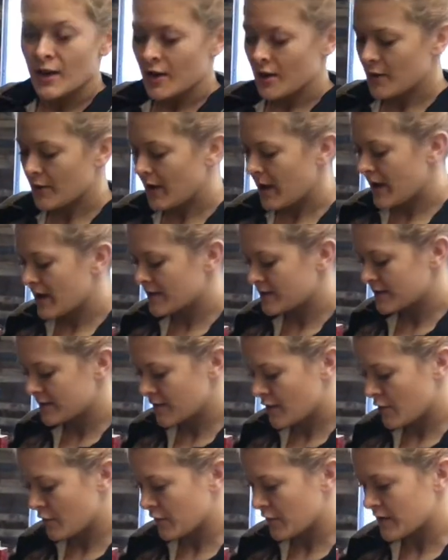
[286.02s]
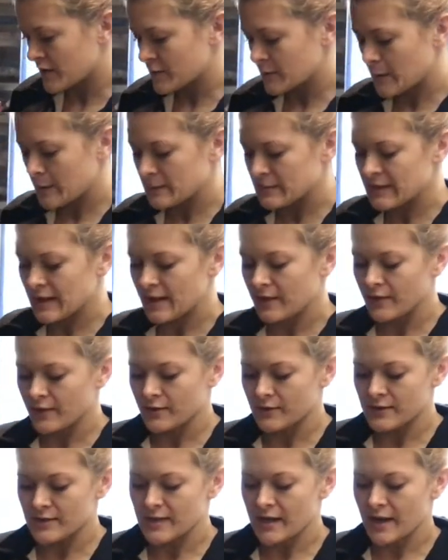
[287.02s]
Okay, so for the sweet
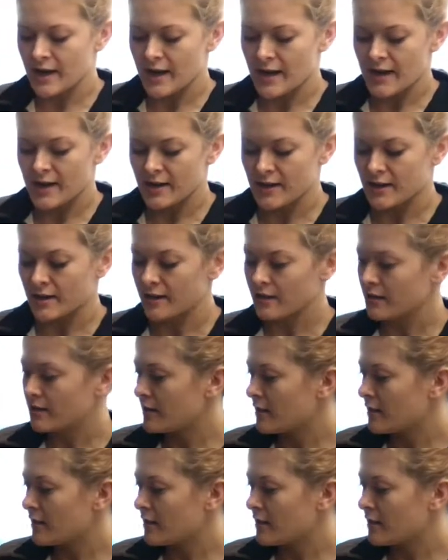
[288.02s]
potatoes, I